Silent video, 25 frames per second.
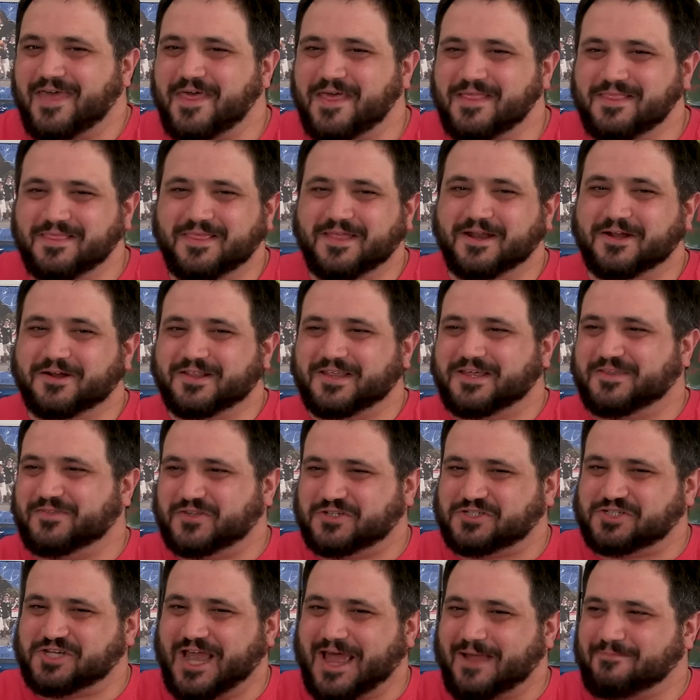and then literally the
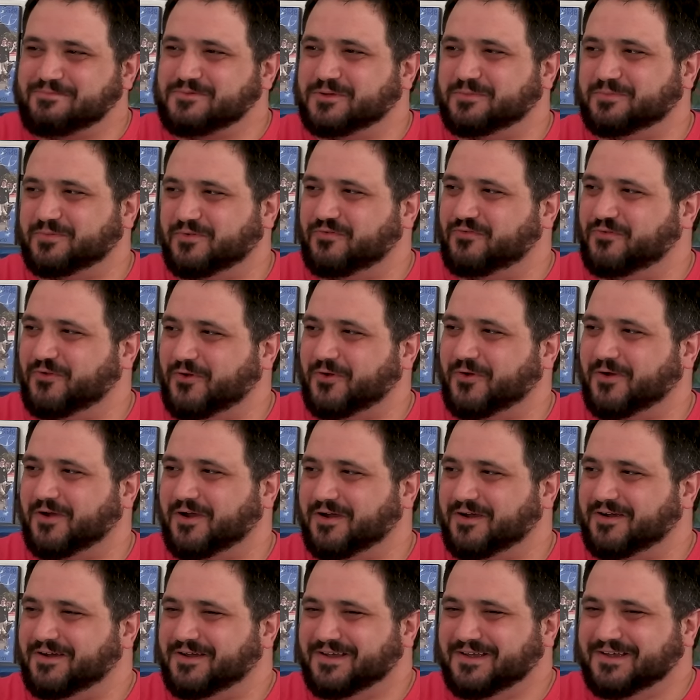chapter
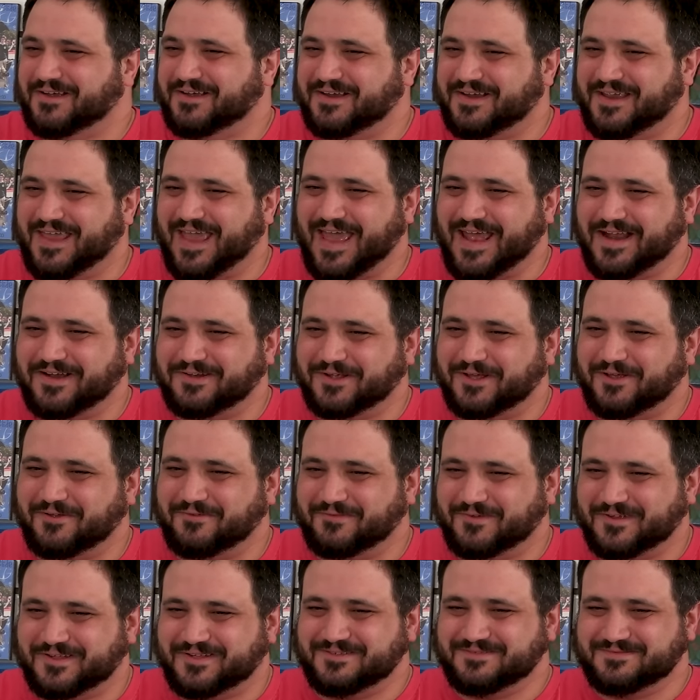before,
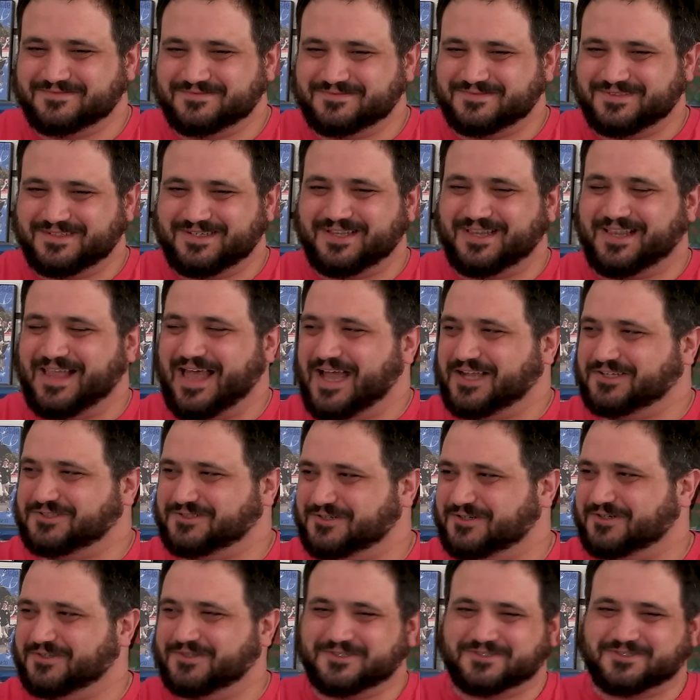Gandalf and
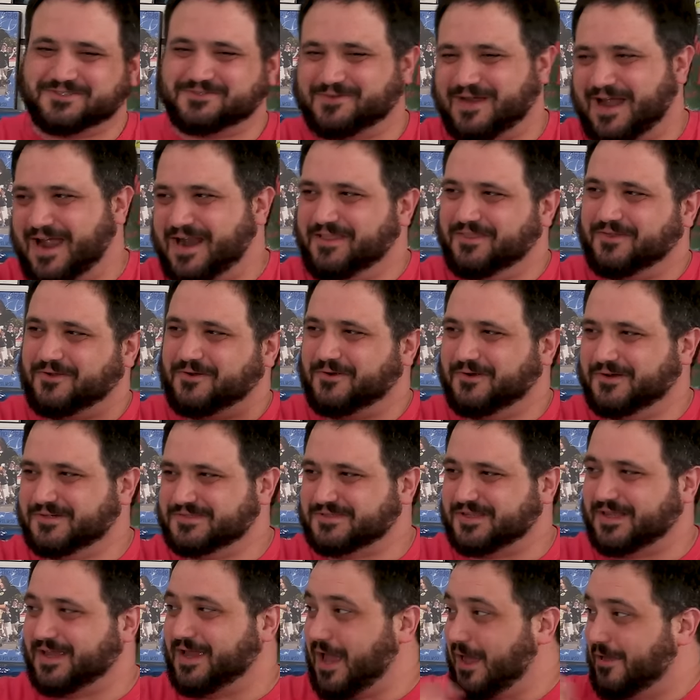Galadriel, they're just riding their
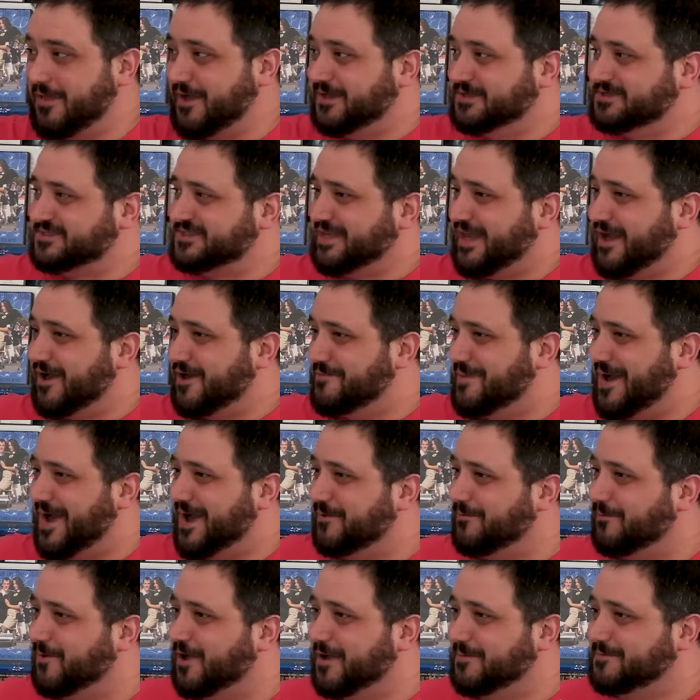horses like, oh, there's Saruman,
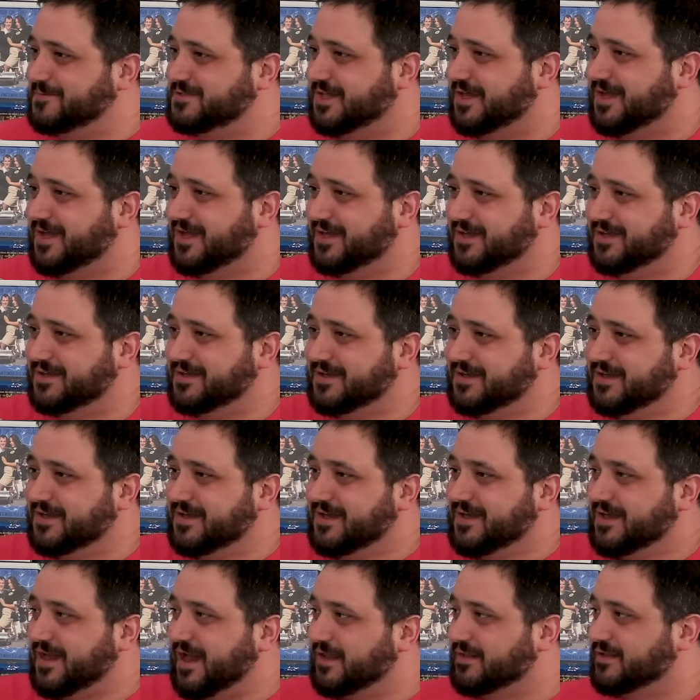a wormtongue.
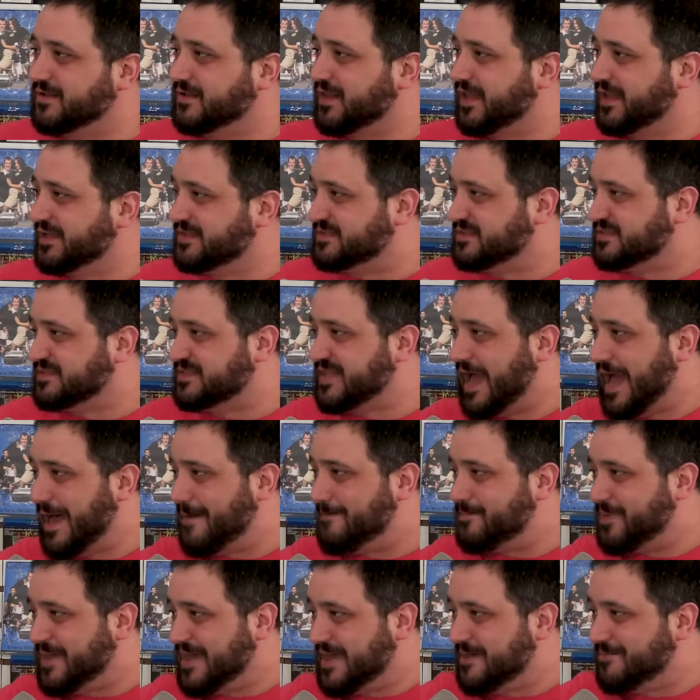And they're like,
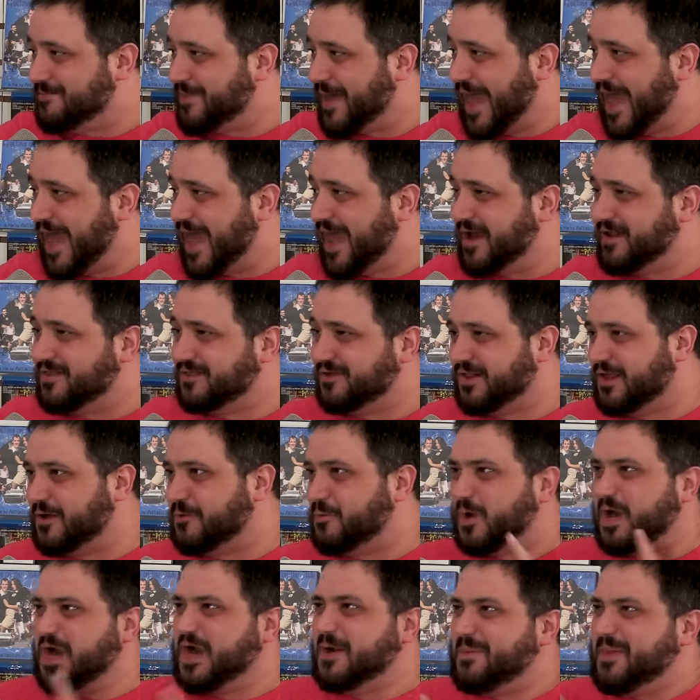stop being bad. And they're like,
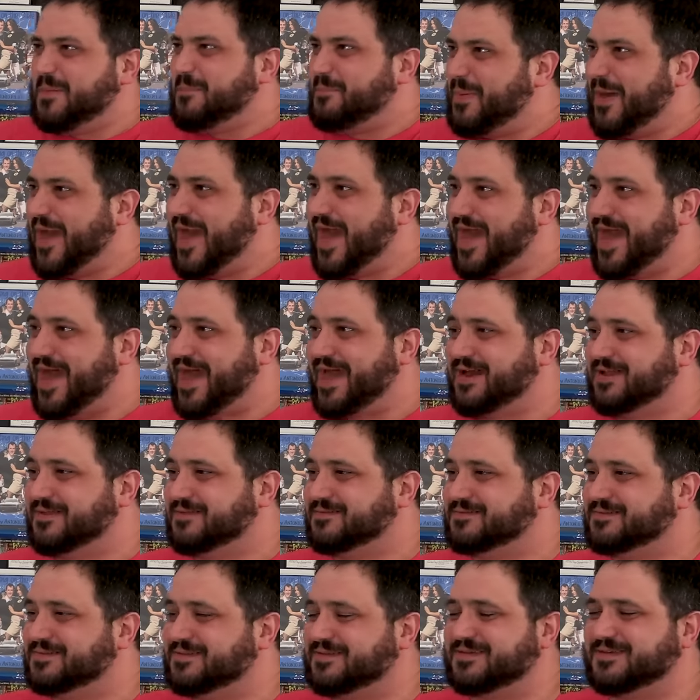we're going to be bad.
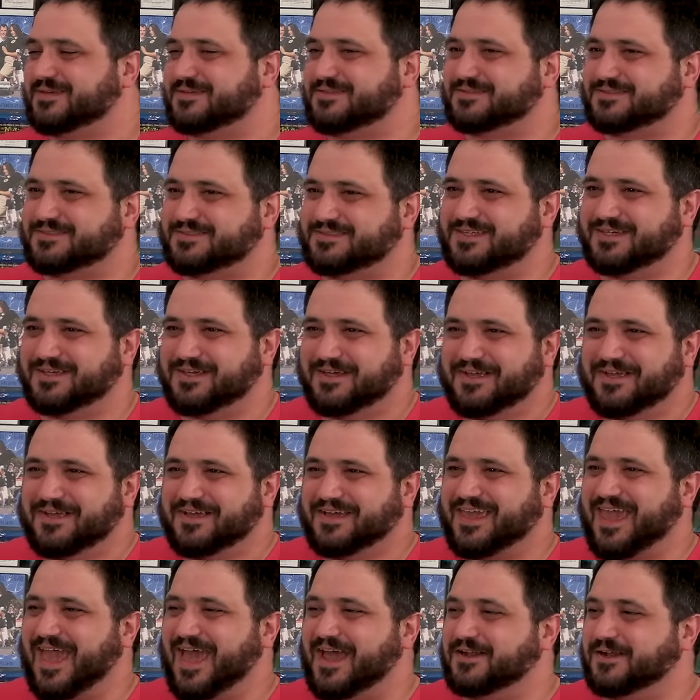And
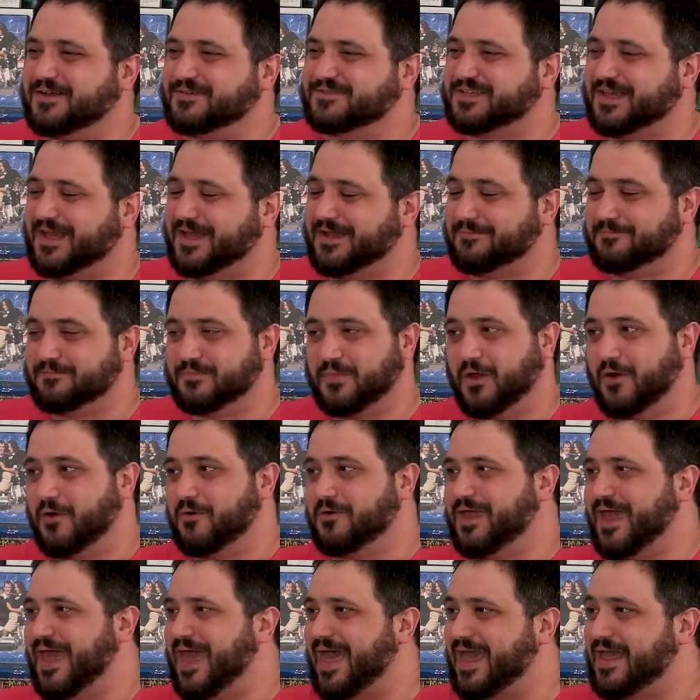Gandalf's like,
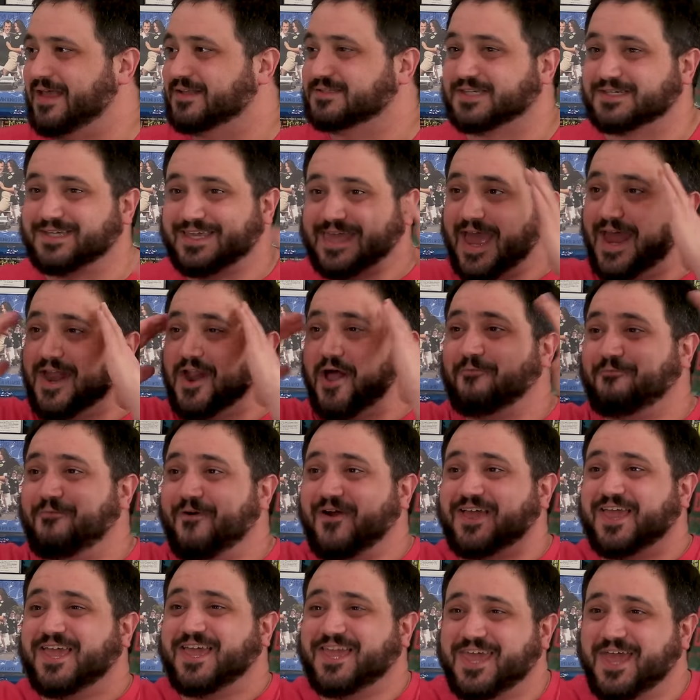okay. It's like, Gandalf,
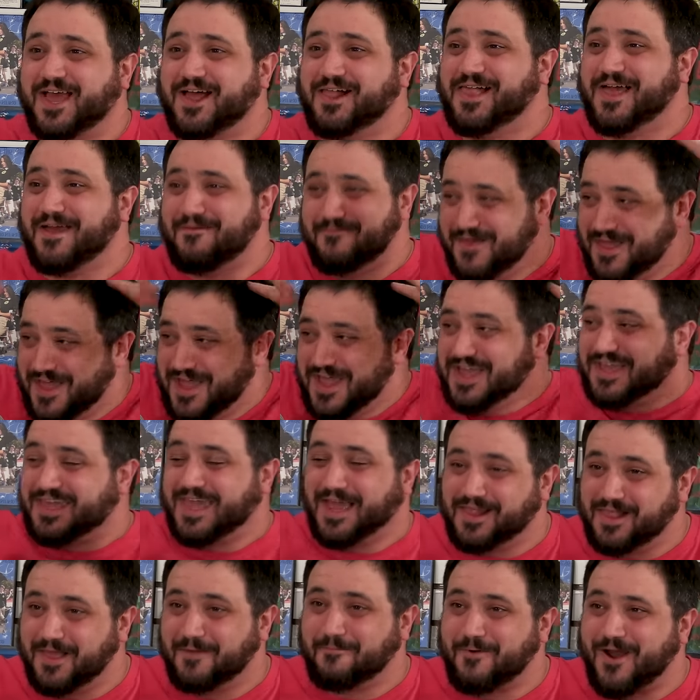fucking kill him.
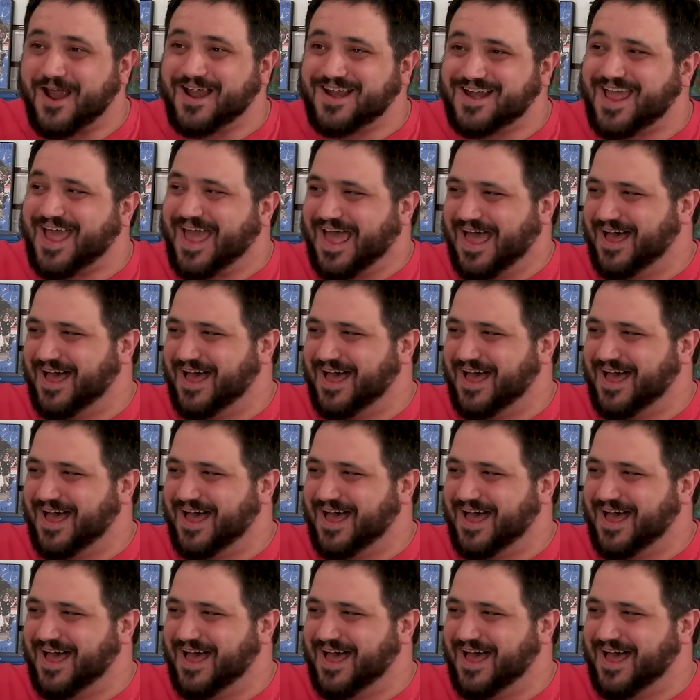Kill him right